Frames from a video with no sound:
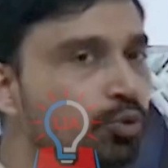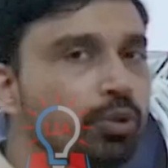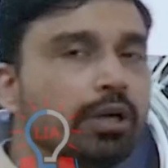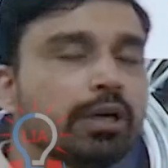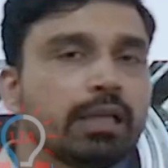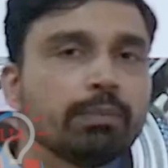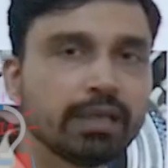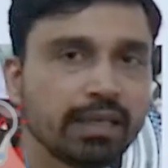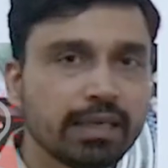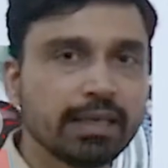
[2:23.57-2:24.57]
to dirty
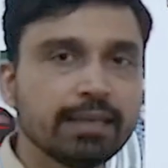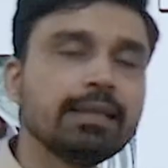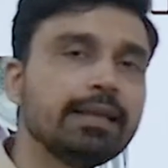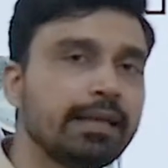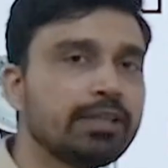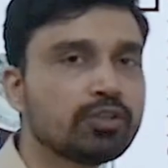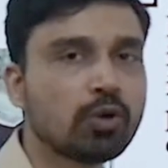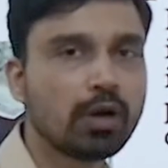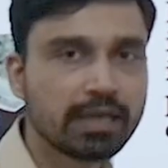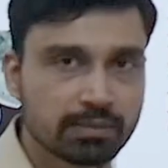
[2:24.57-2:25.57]
money, then it is
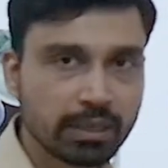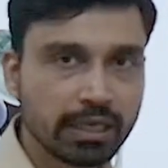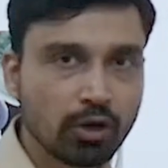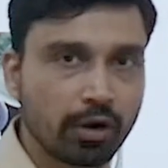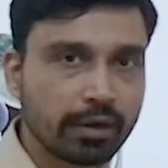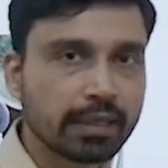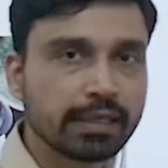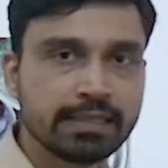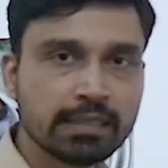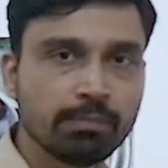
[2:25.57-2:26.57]
called as money laundering.
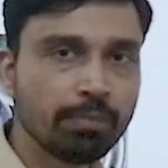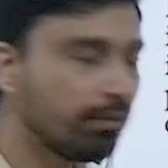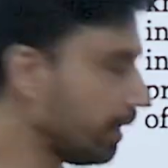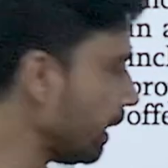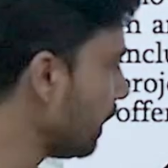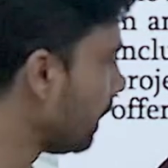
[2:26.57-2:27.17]
In simple way,